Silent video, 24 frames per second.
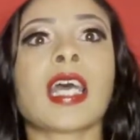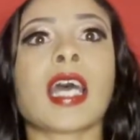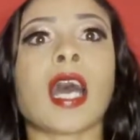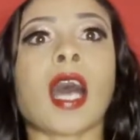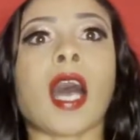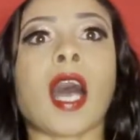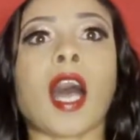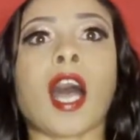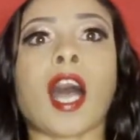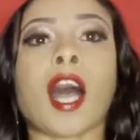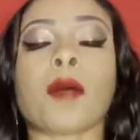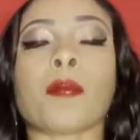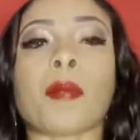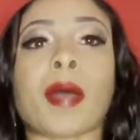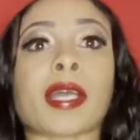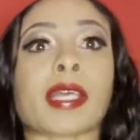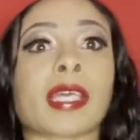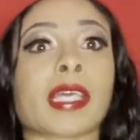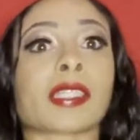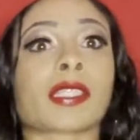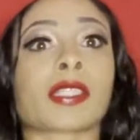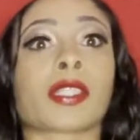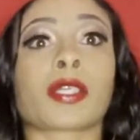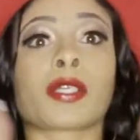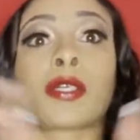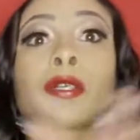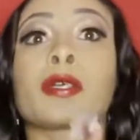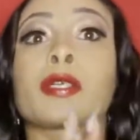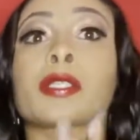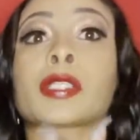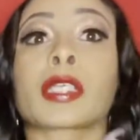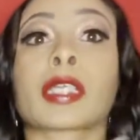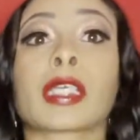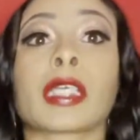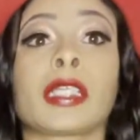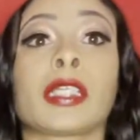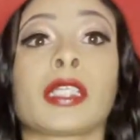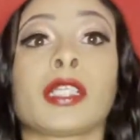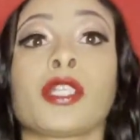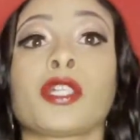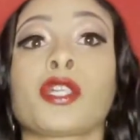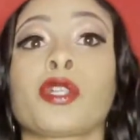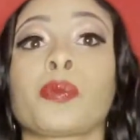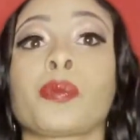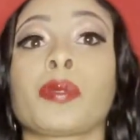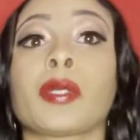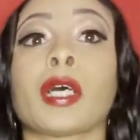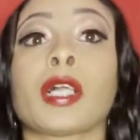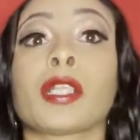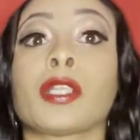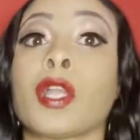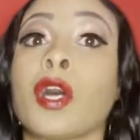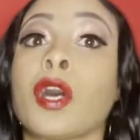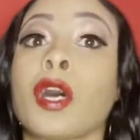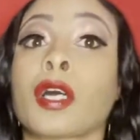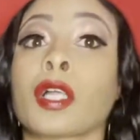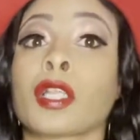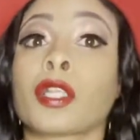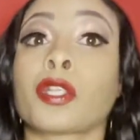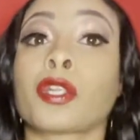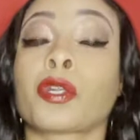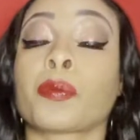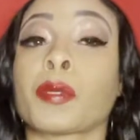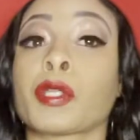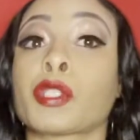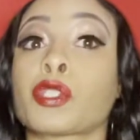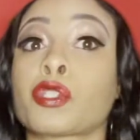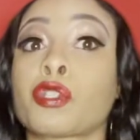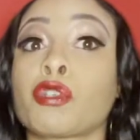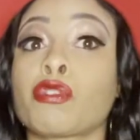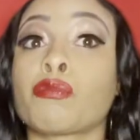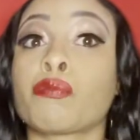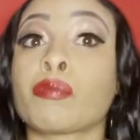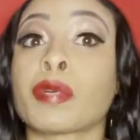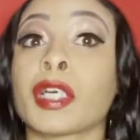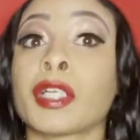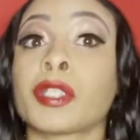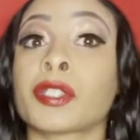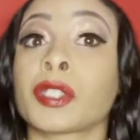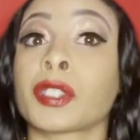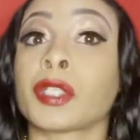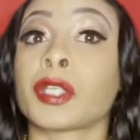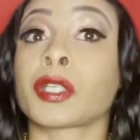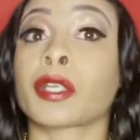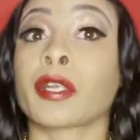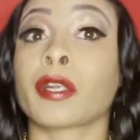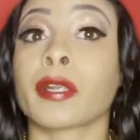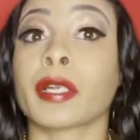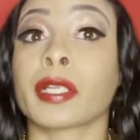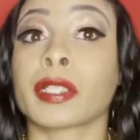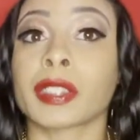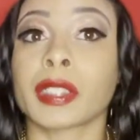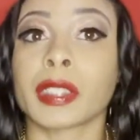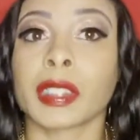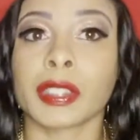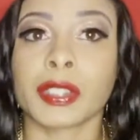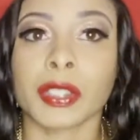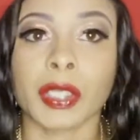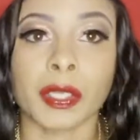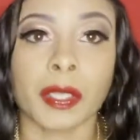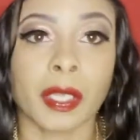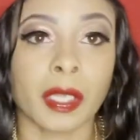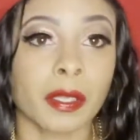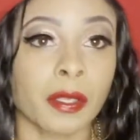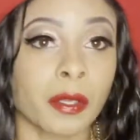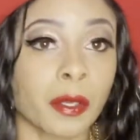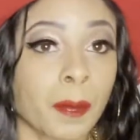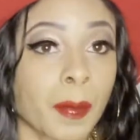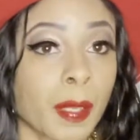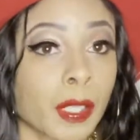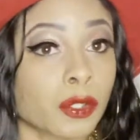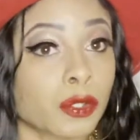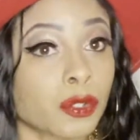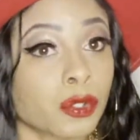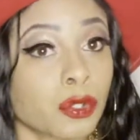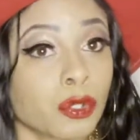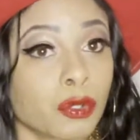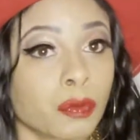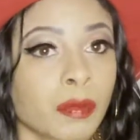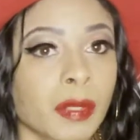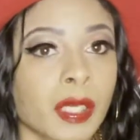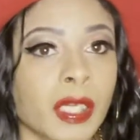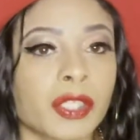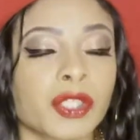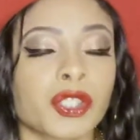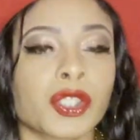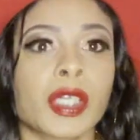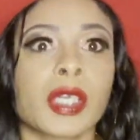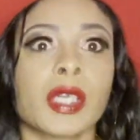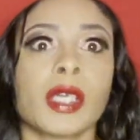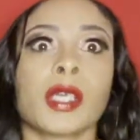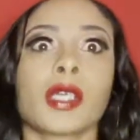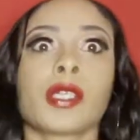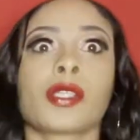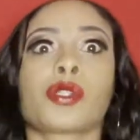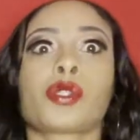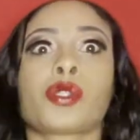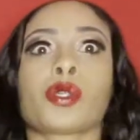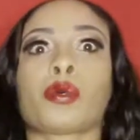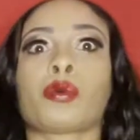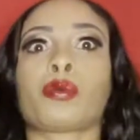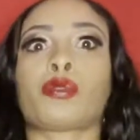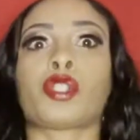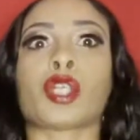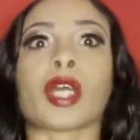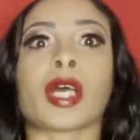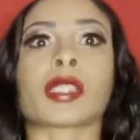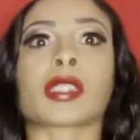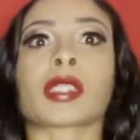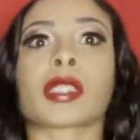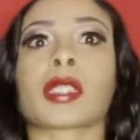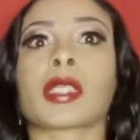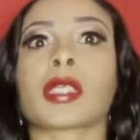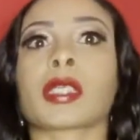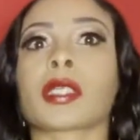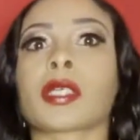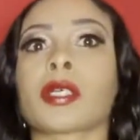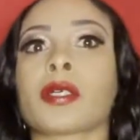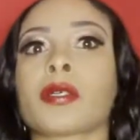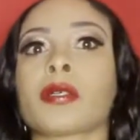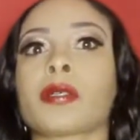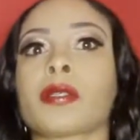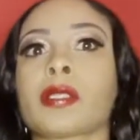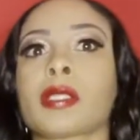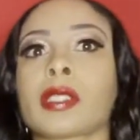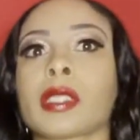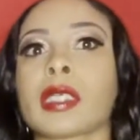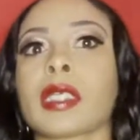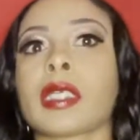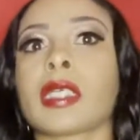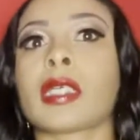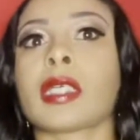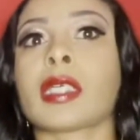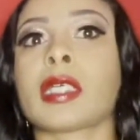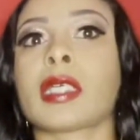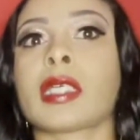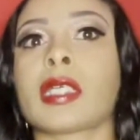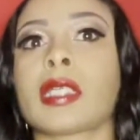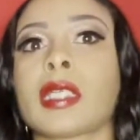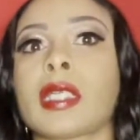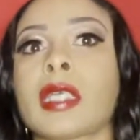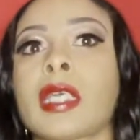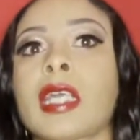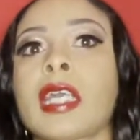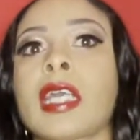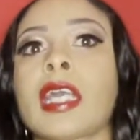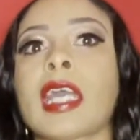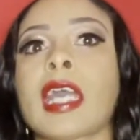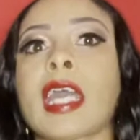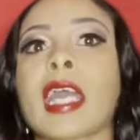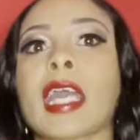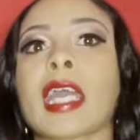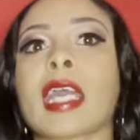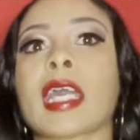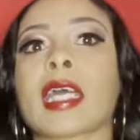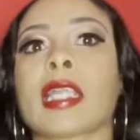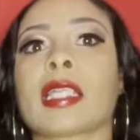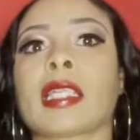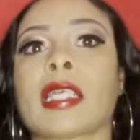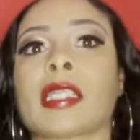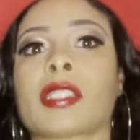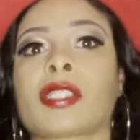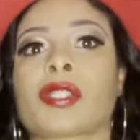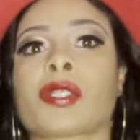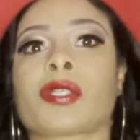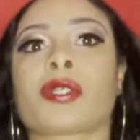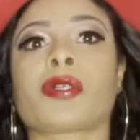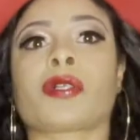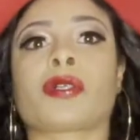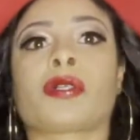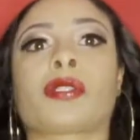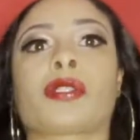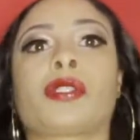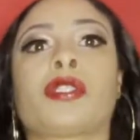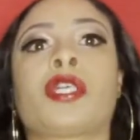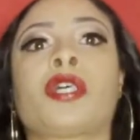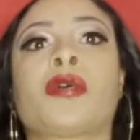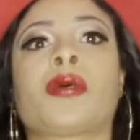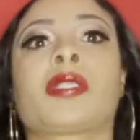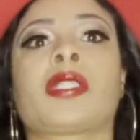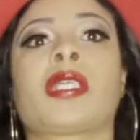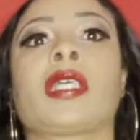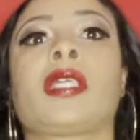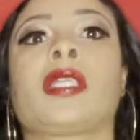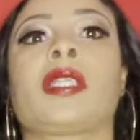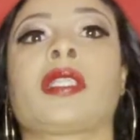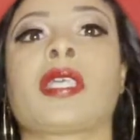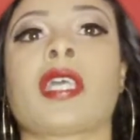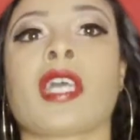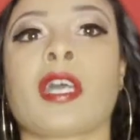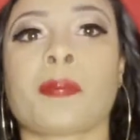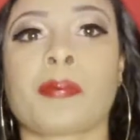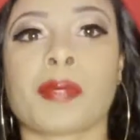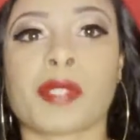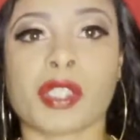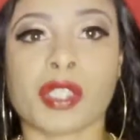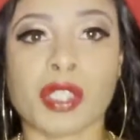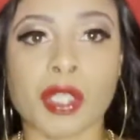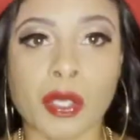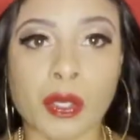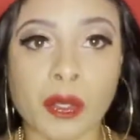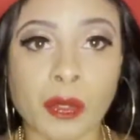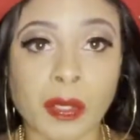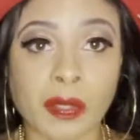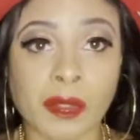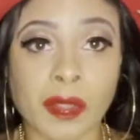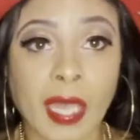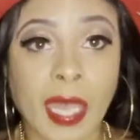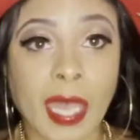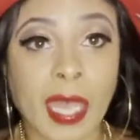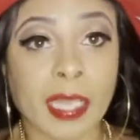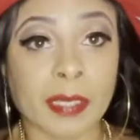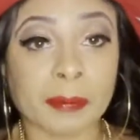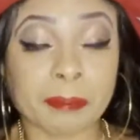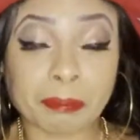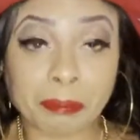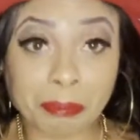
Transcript: I guess the girls are getting along a little bit too much and encouraging each other a little bit too much. So Joseline goes in and lets the girls know at the end of the episode that